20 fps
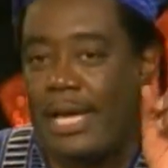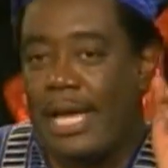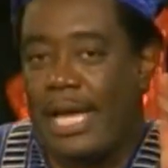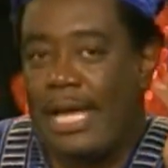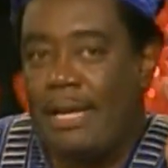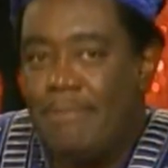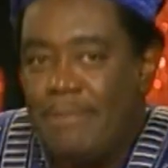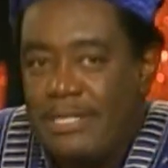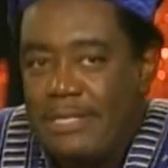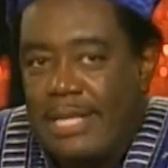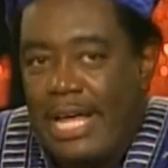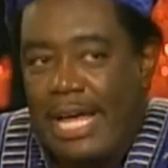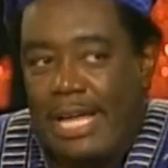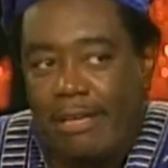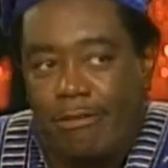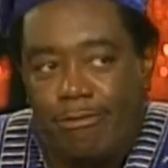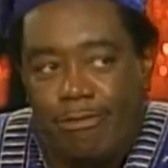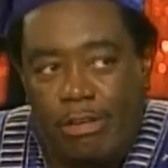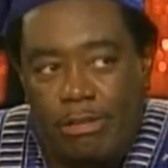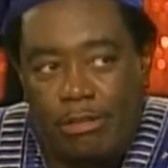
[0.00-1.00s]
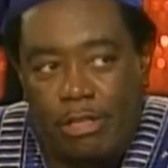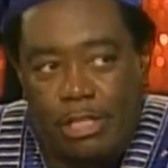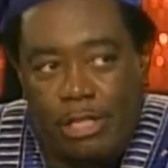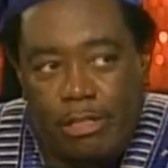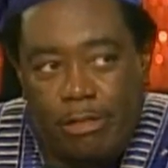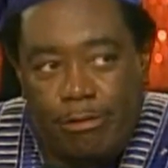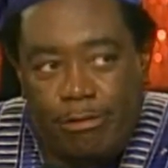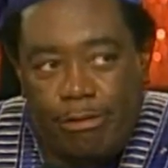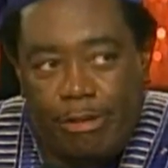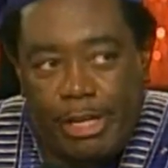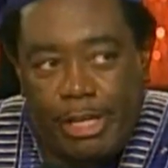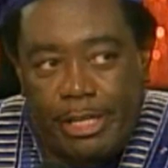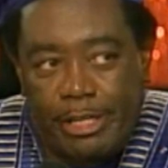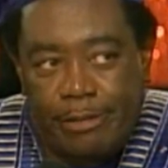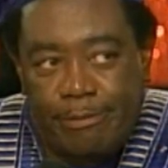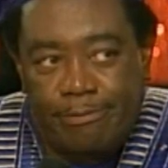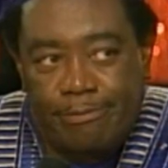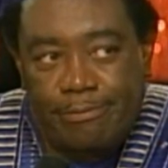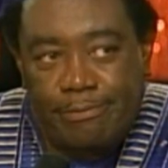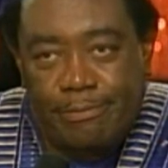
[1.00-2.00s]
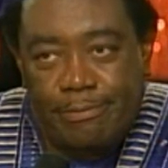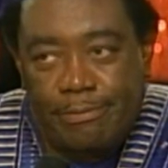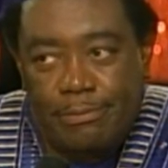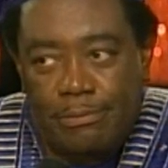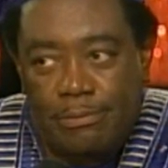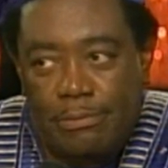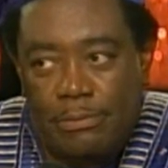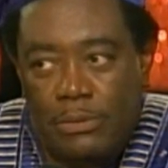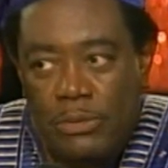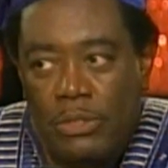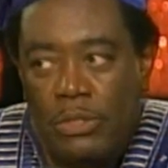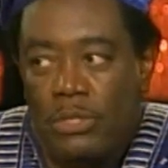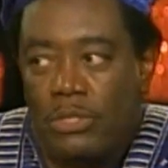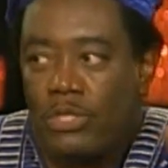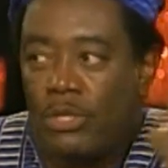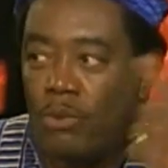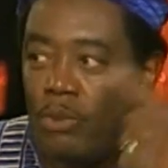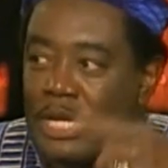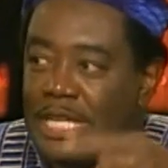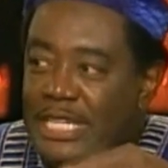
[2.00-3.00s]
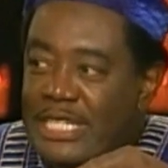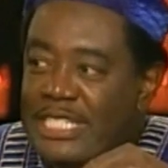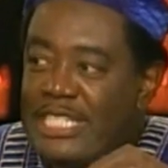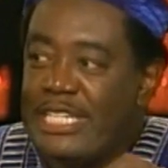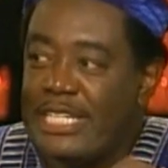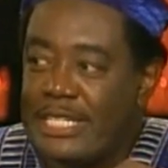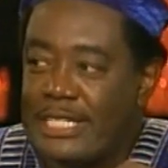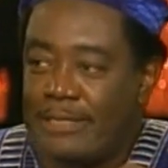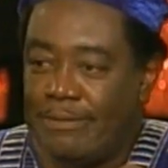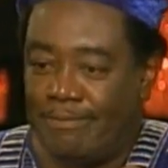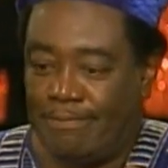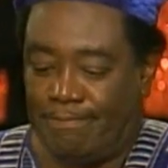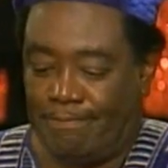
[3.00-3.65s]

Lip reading: Amaziah felt a little afraid. So what he did,